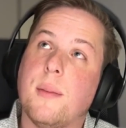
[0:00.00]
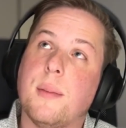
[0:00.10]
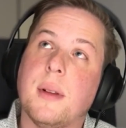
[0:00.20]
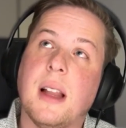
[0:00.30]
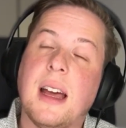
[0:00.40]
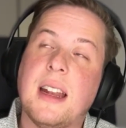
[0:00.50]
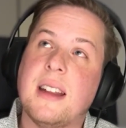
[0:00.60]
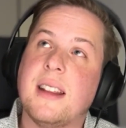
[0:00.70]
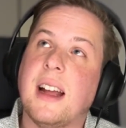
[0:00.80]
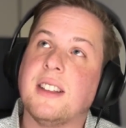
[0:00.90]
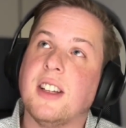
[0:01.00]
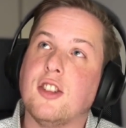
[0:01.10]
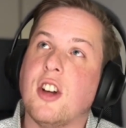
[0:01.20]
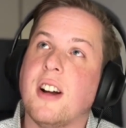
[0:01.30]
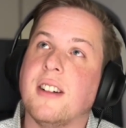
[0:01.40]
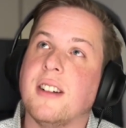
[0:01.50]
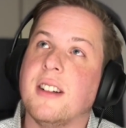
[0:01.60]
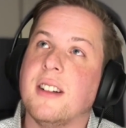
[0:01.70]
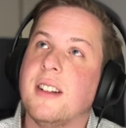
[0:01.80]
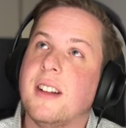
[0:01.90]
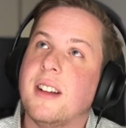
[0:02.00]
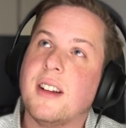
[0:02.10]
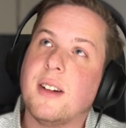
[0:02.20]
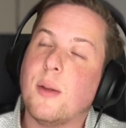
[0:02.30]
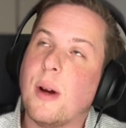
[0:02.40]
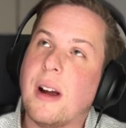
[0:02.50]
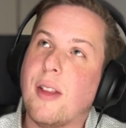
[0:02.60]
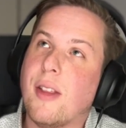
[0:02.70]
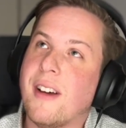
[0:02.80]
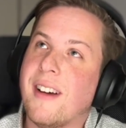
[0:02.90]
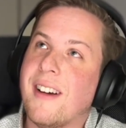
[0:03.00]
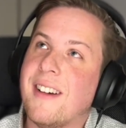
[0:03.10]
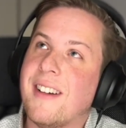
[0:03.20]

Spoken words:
planet that's a jungle where the